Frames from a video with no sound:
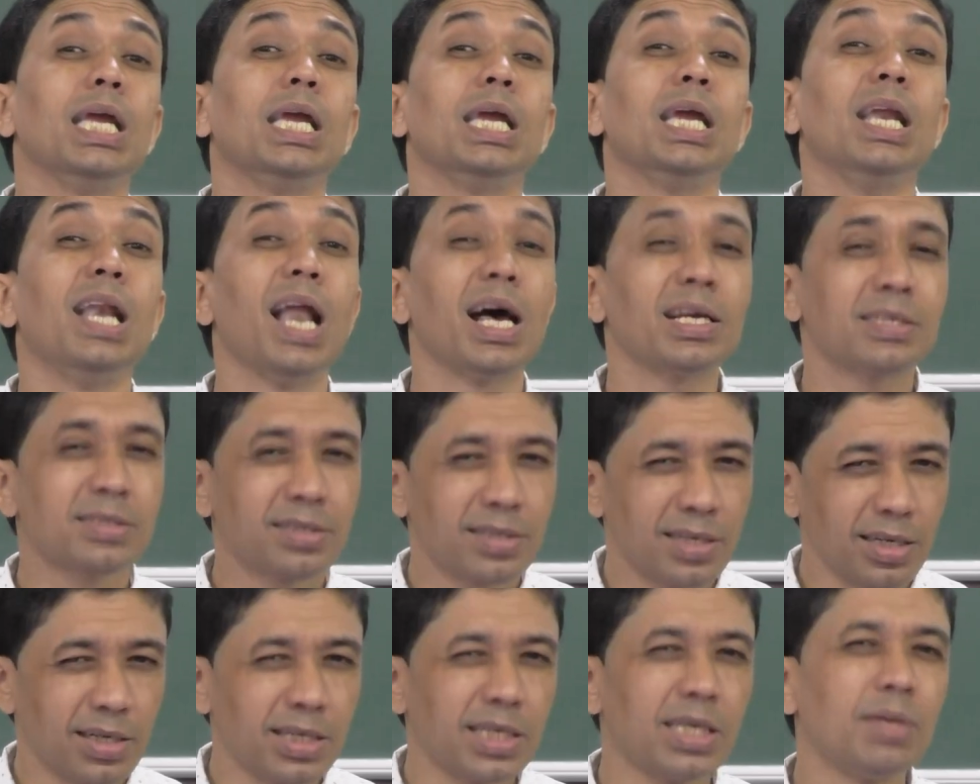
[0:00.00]

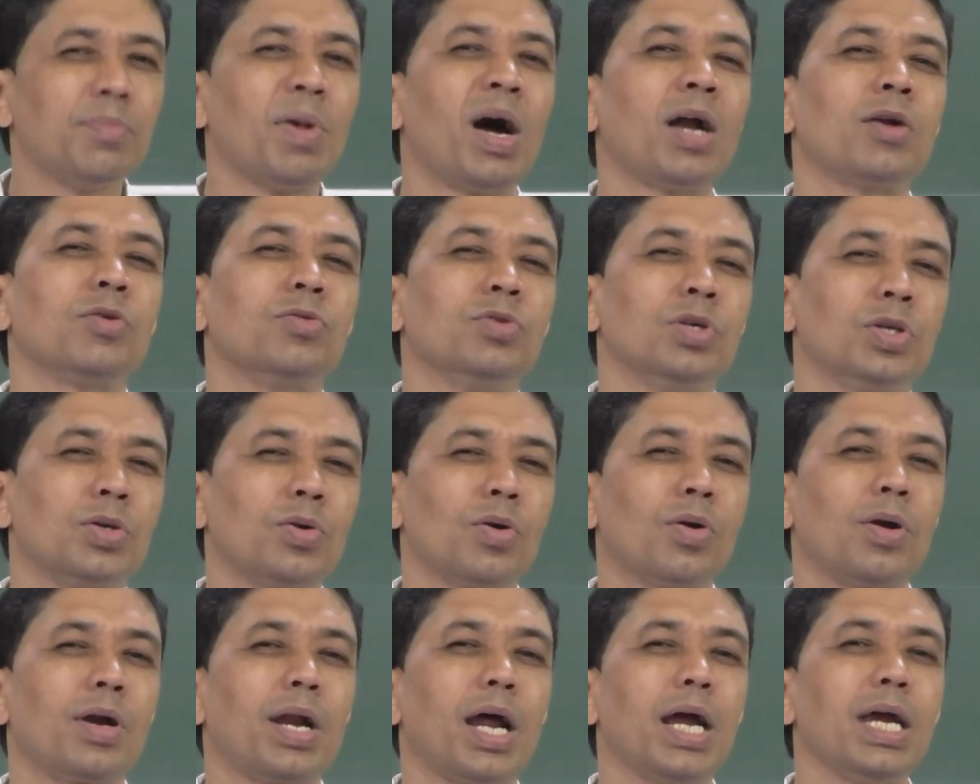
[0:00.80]
elastic demand we
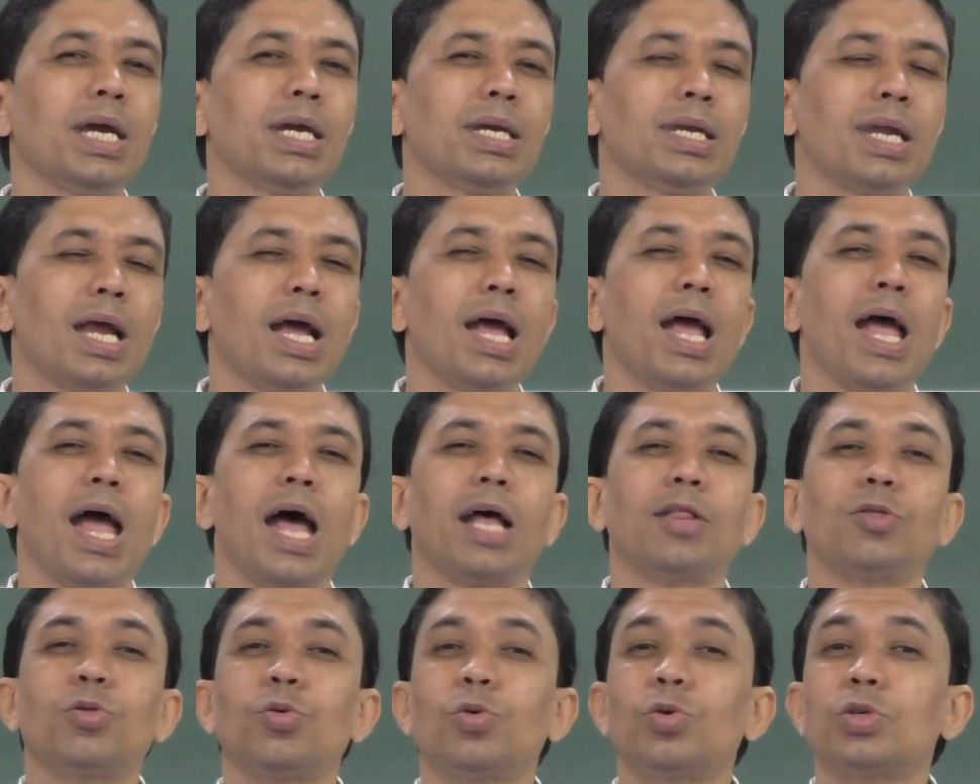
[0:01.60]
told right
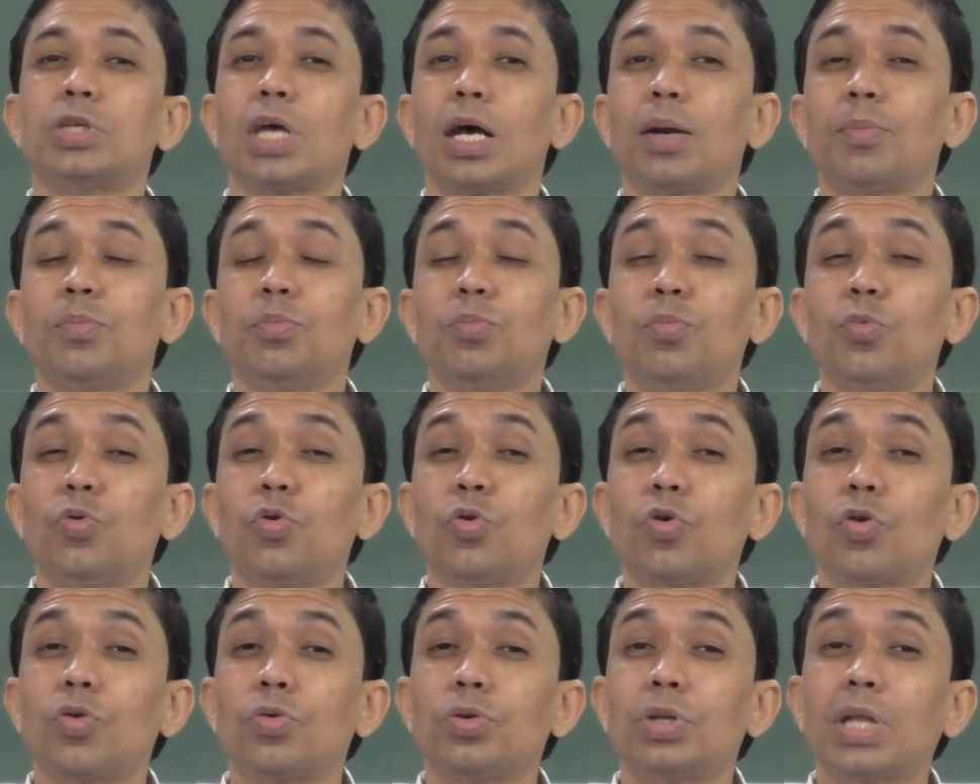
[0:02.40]
and those are
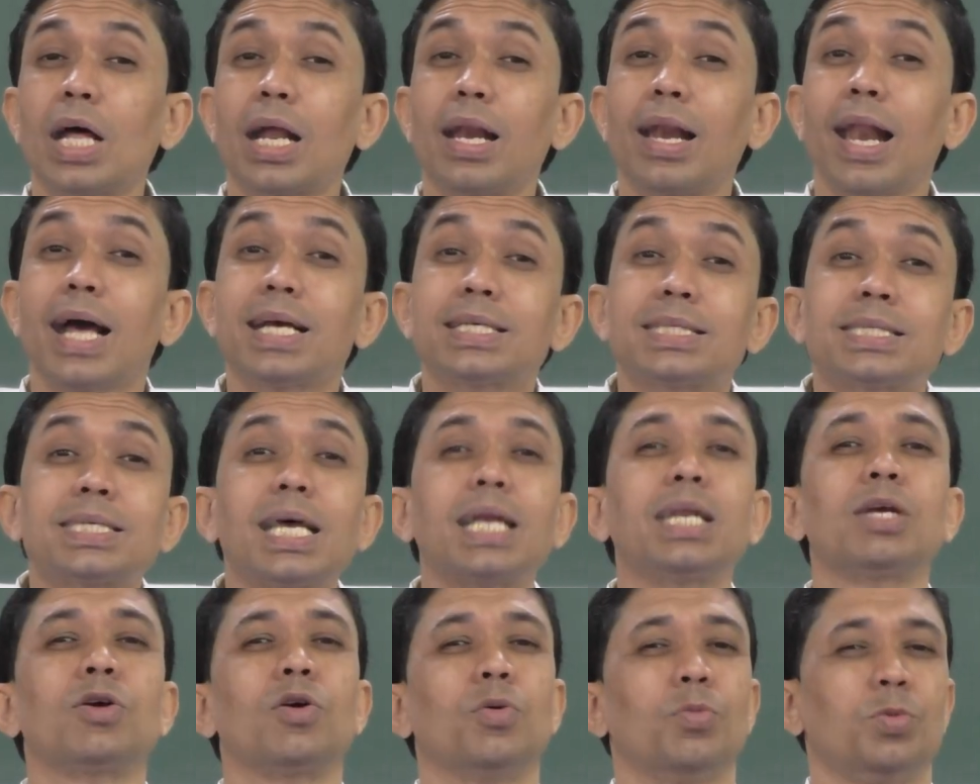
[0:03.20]
more the
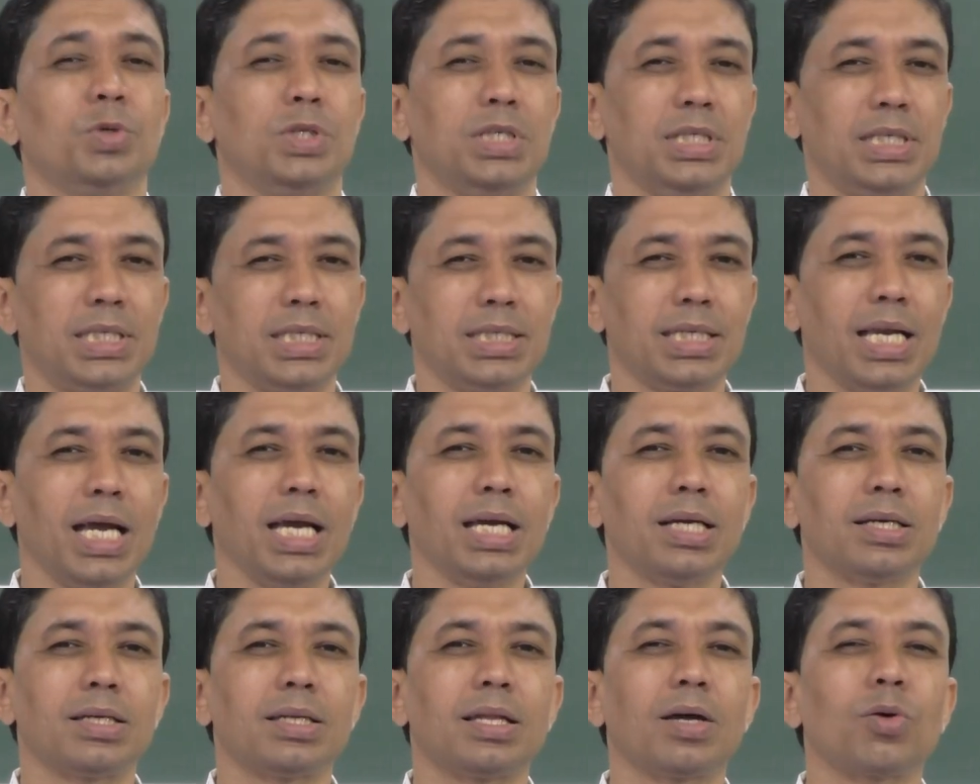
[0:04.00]
luxury commodities
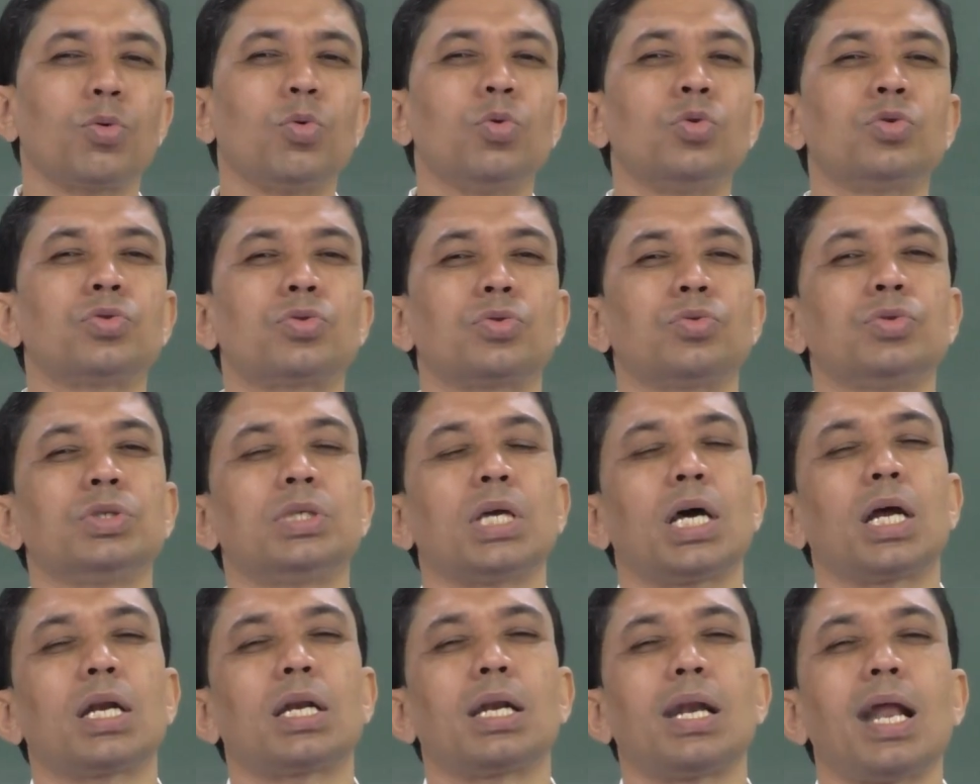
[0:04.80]
right, the goods which
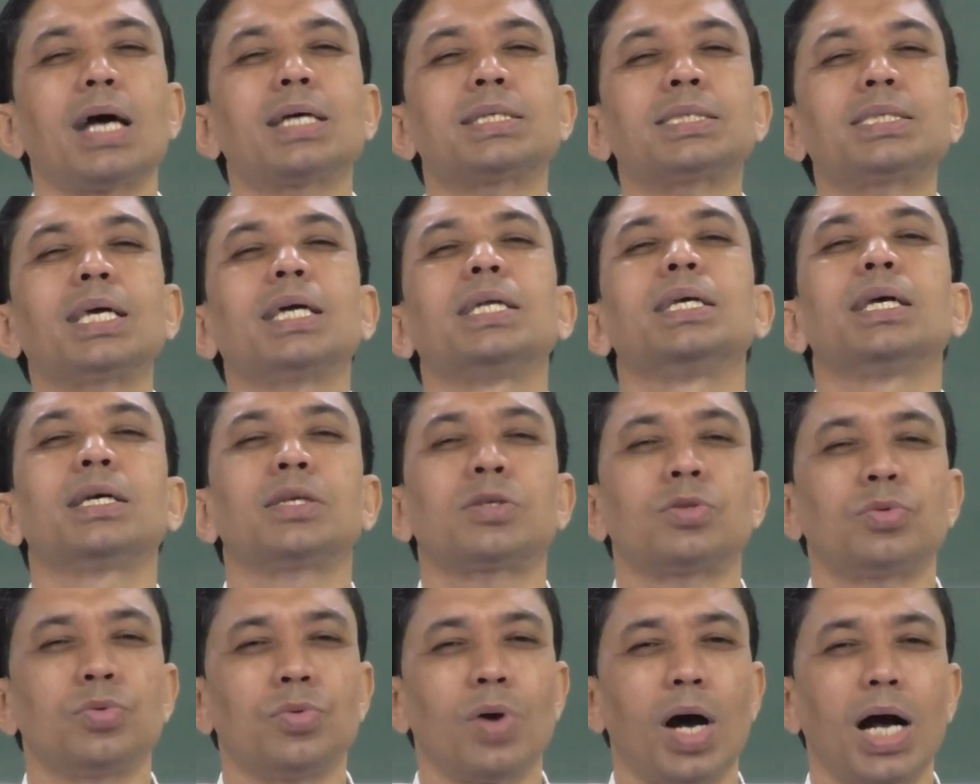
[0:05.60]
are luxurious
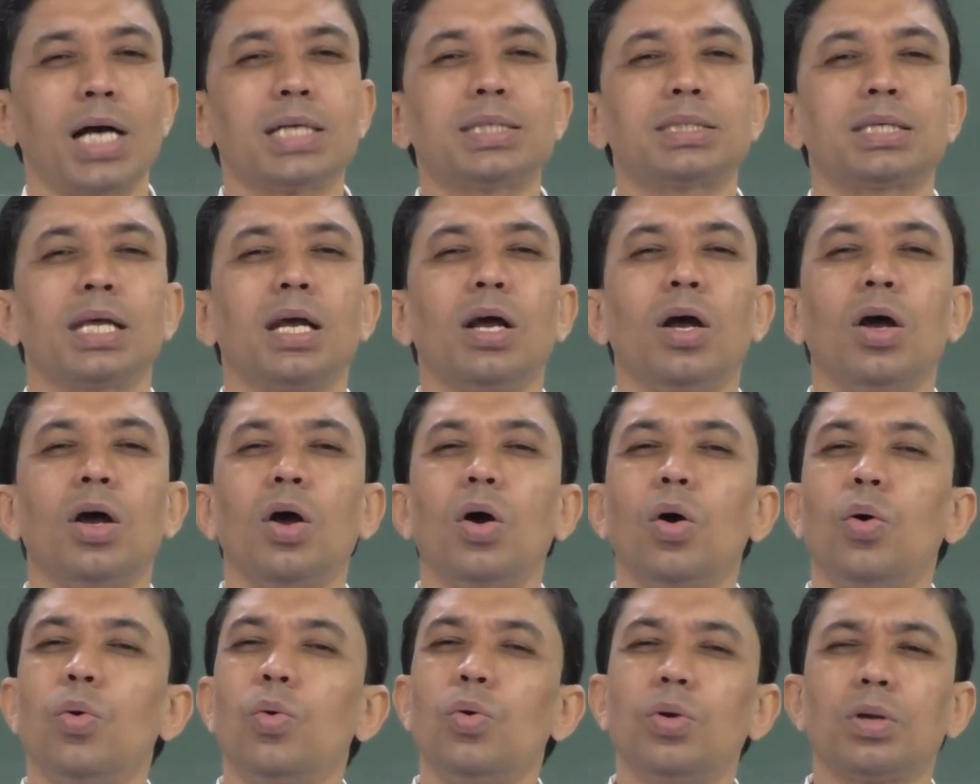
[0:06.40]
to us
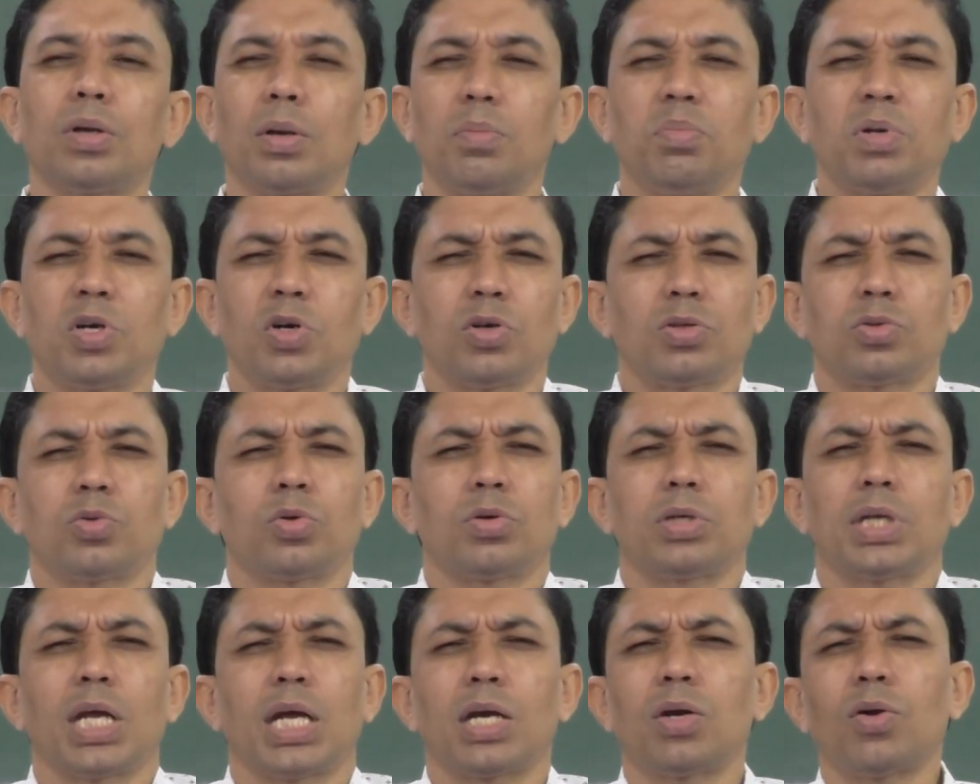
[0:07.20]
we can, because
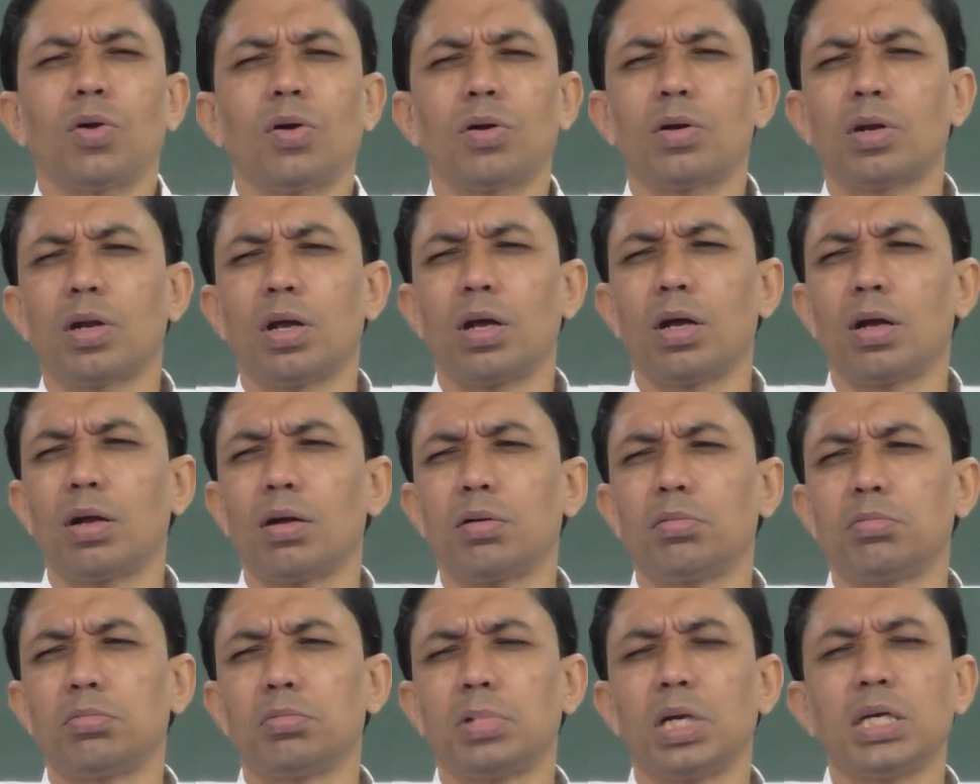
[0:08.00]
those are not
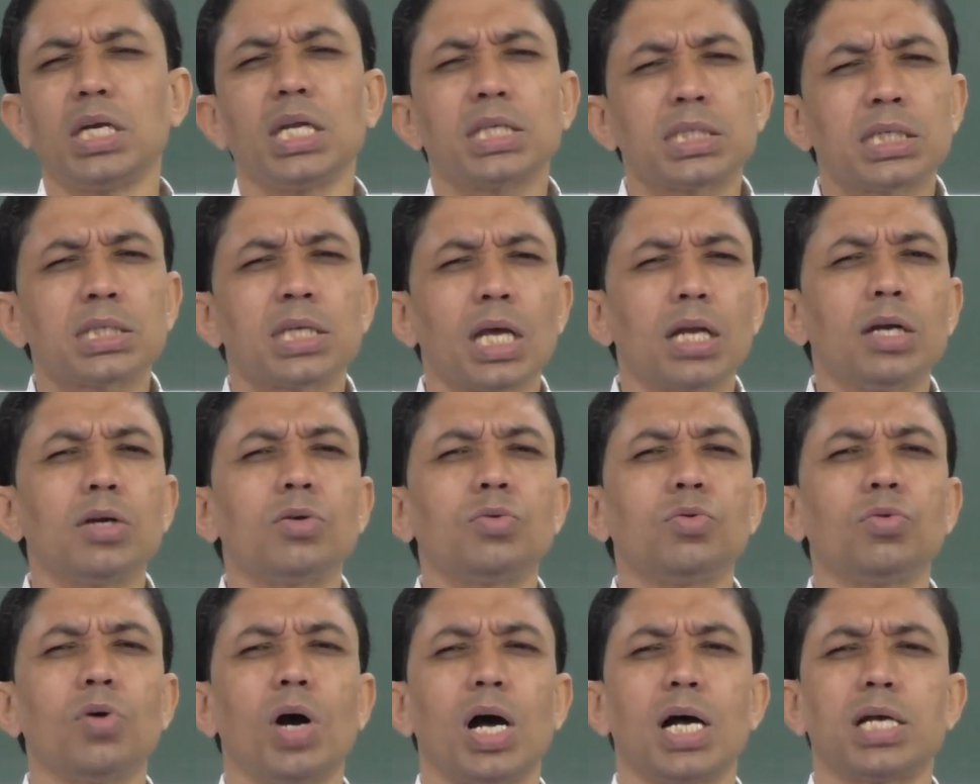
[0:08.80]
uh, necessary
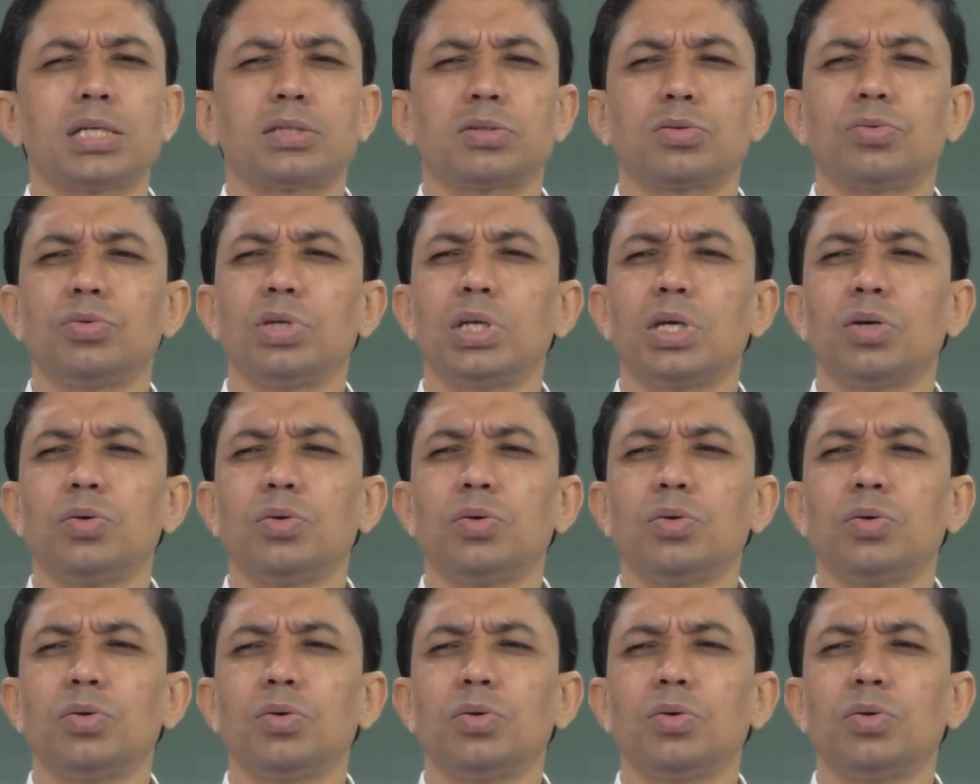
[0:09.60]
to us, we,